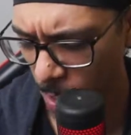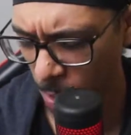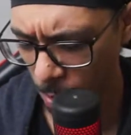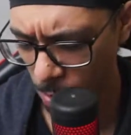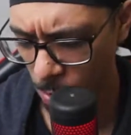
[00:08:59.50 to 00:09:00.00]

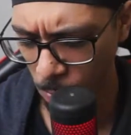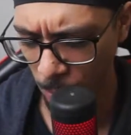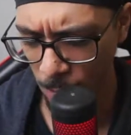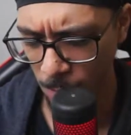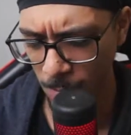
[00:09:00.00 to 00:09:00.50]
all so
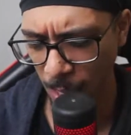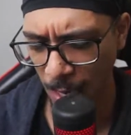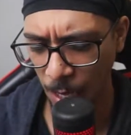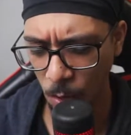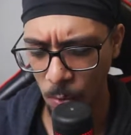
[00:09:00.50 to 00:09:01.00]
random that
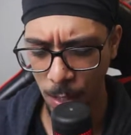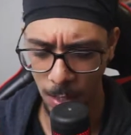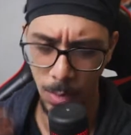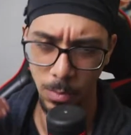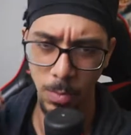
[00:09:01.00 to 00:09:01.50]
it only
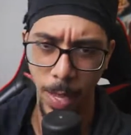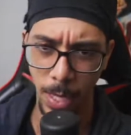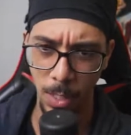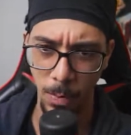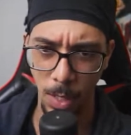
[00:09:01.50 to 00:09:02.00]
comes back
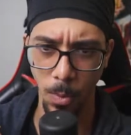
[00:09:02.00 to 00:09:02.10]
to me when